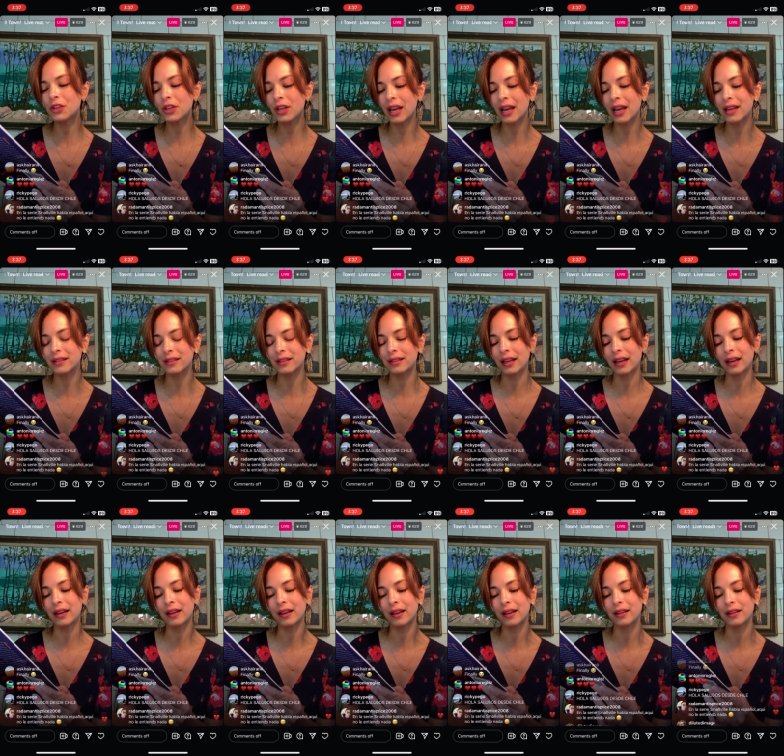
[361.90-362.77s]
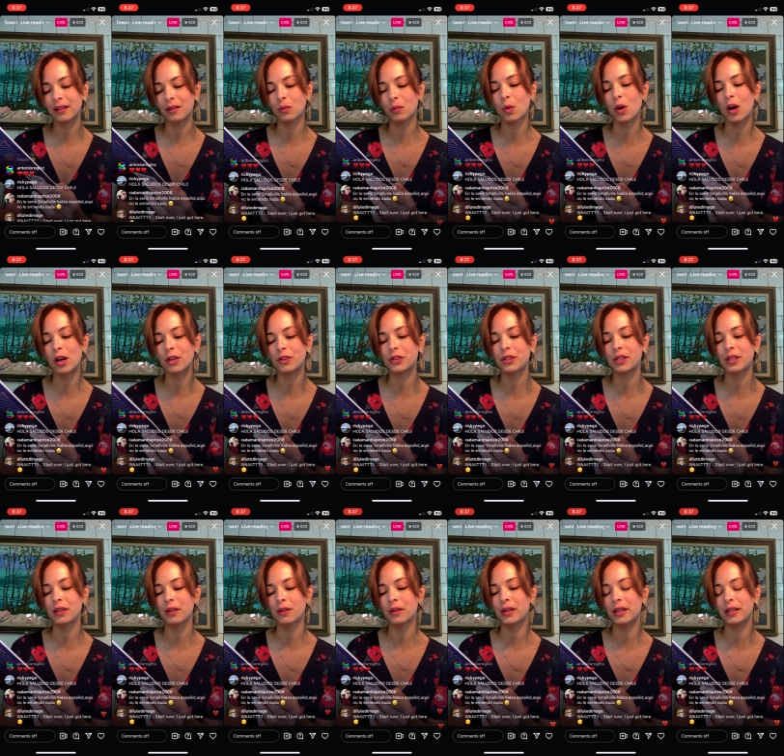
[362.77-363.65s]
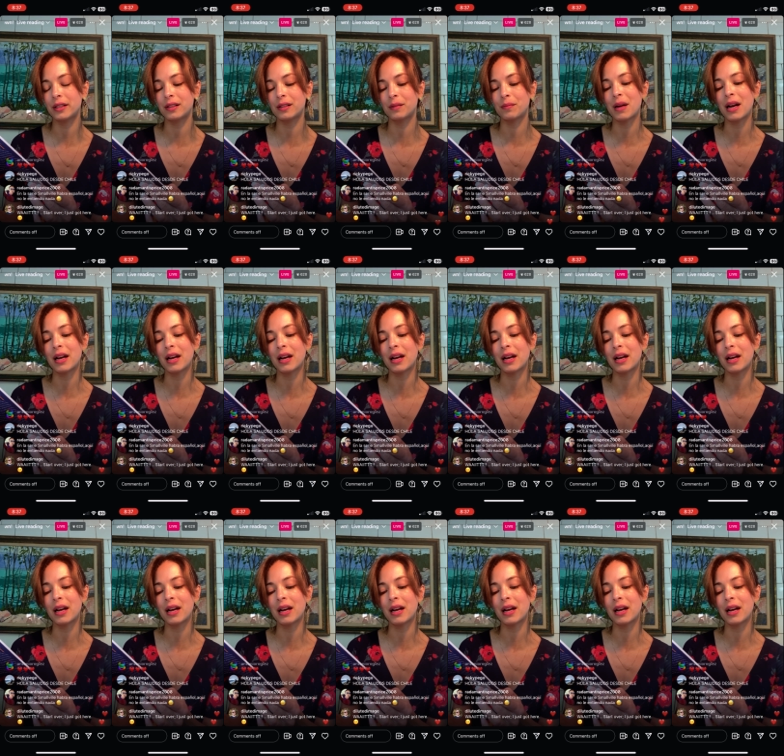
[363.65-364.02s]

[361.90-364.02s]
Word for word: She hesitated and watched her, his